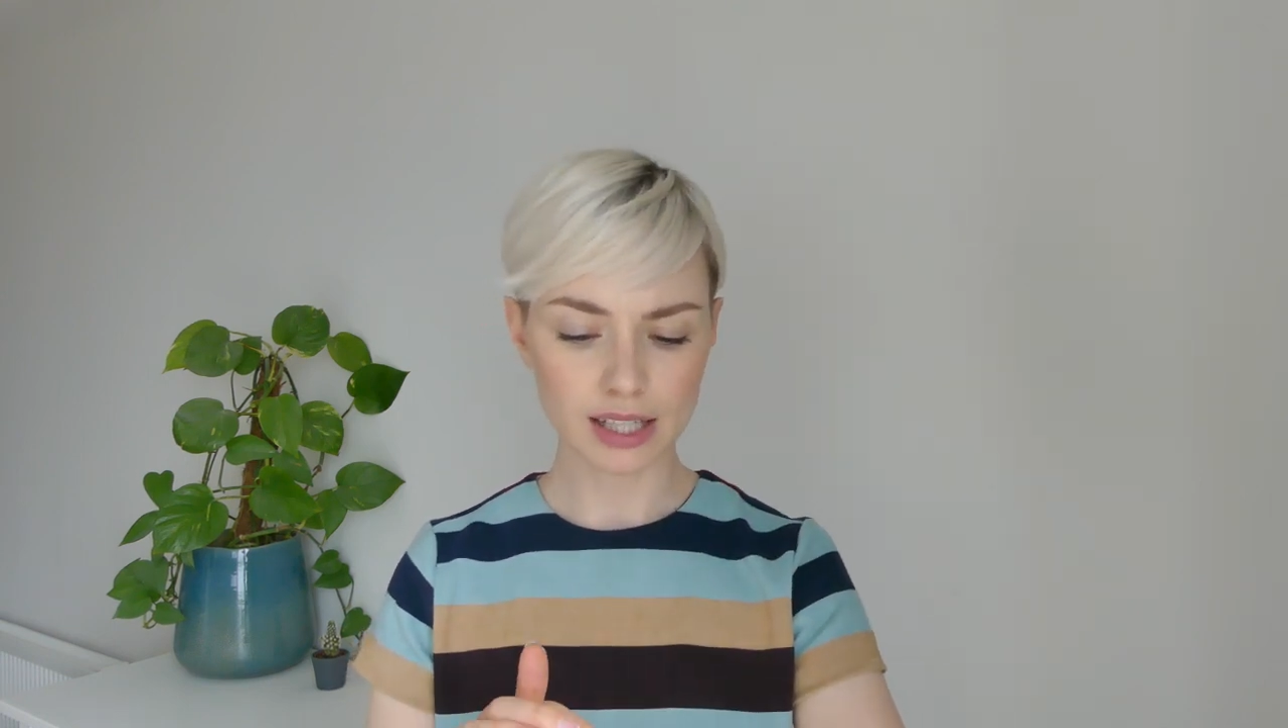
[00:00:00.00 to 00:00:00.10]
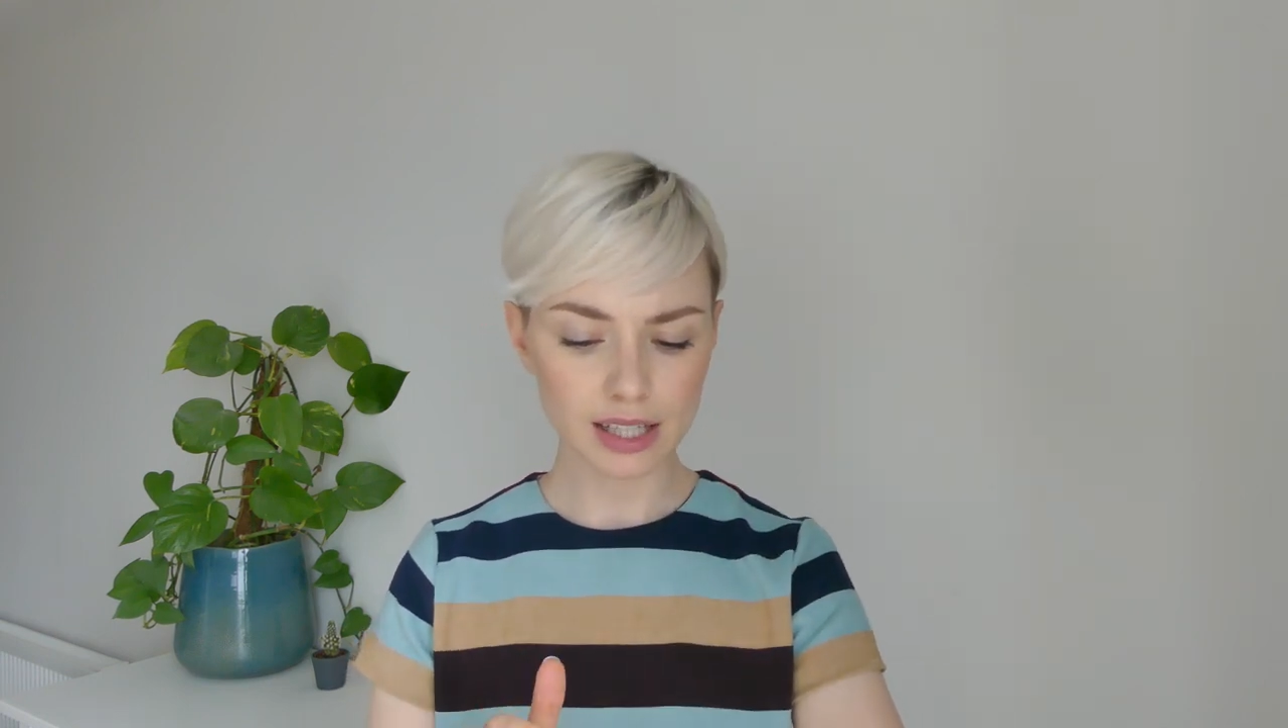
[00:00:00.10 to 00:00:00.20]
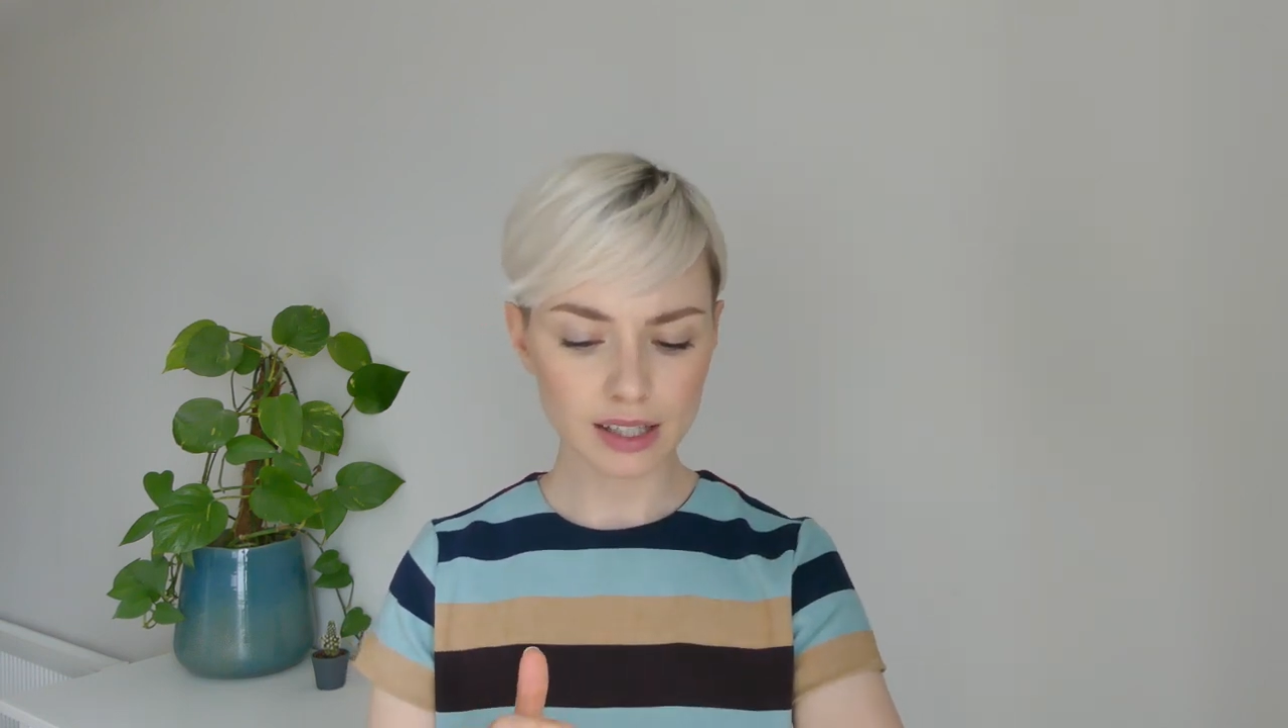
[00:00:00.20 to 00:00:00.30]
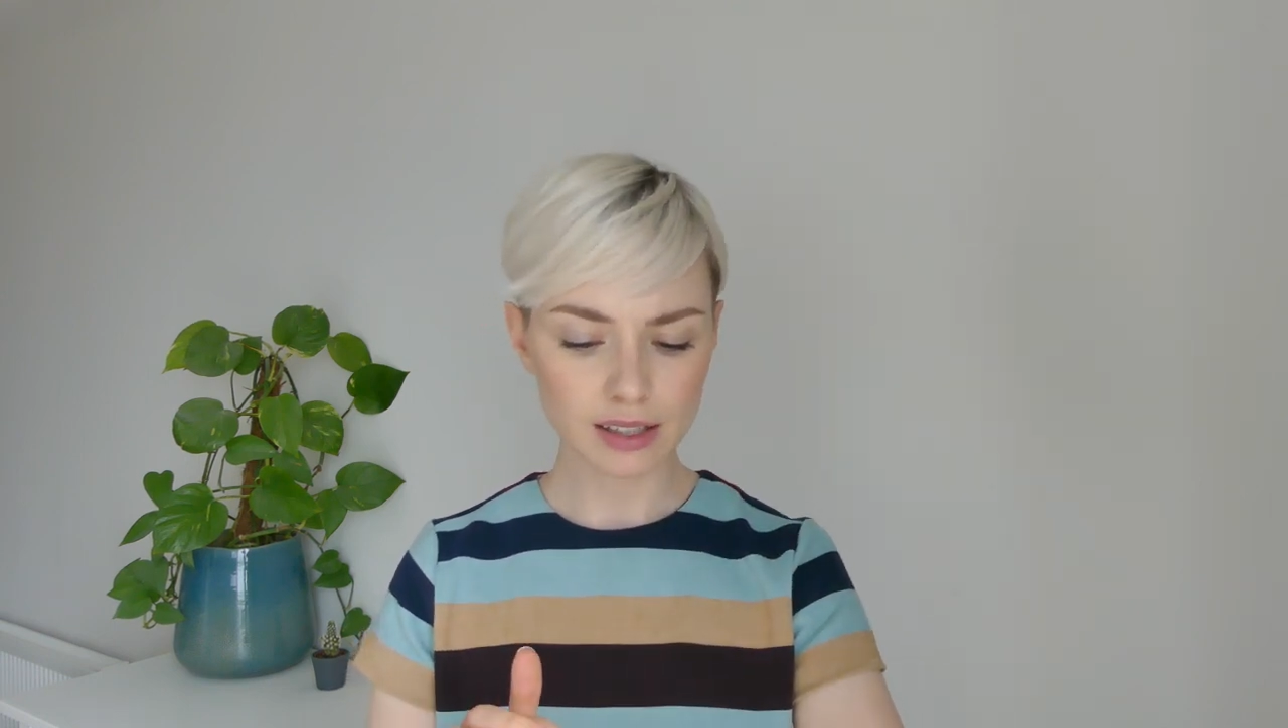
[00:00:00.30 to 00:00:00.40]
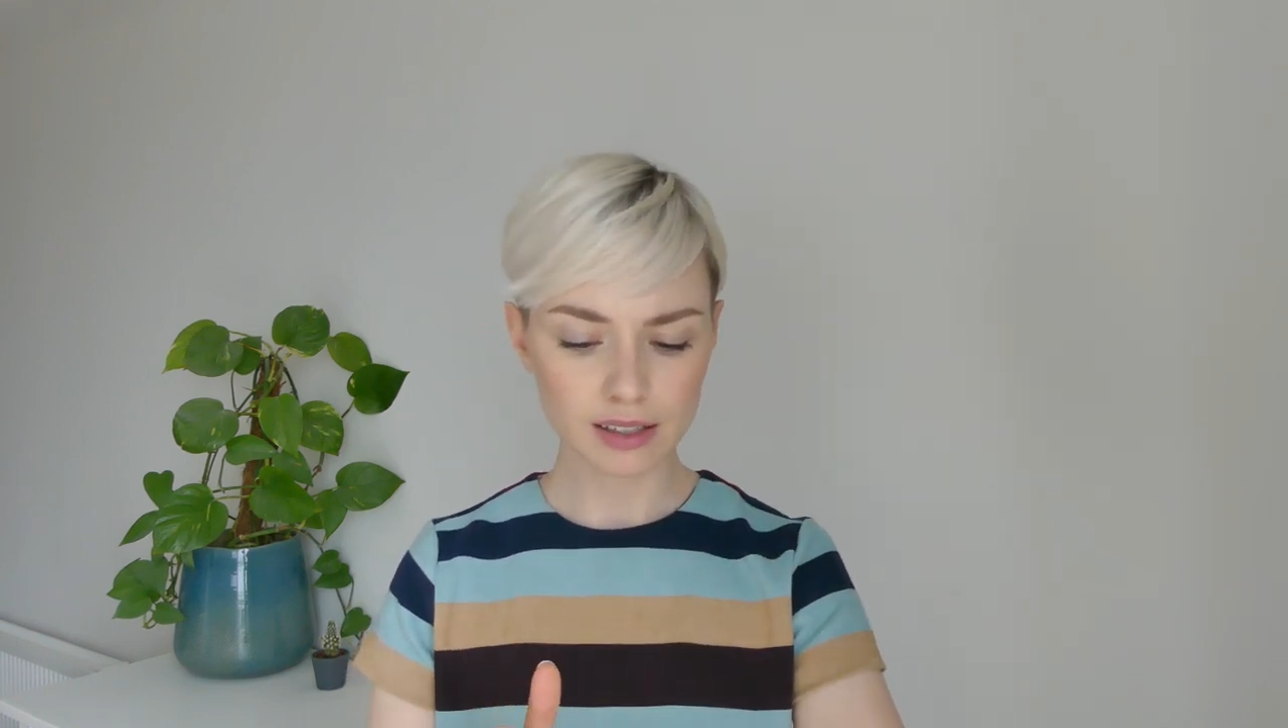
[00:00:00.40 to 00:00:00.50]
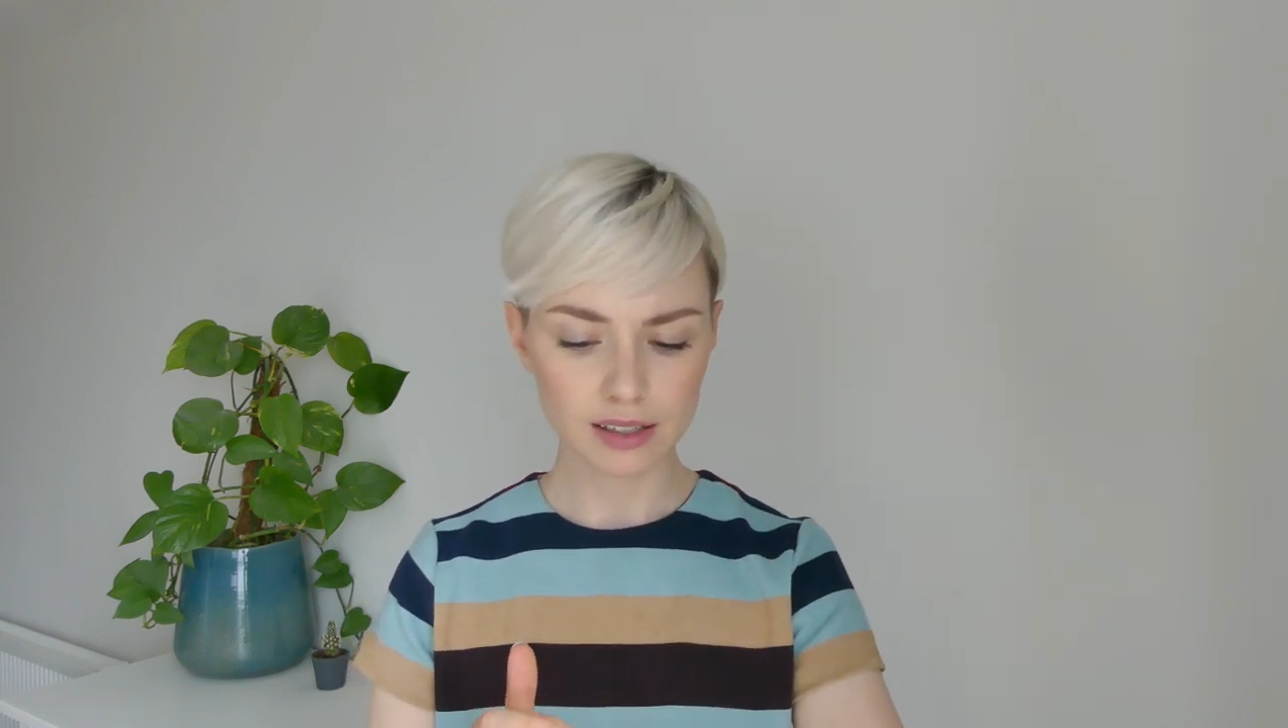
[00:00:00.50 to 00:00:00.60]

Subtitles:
thick,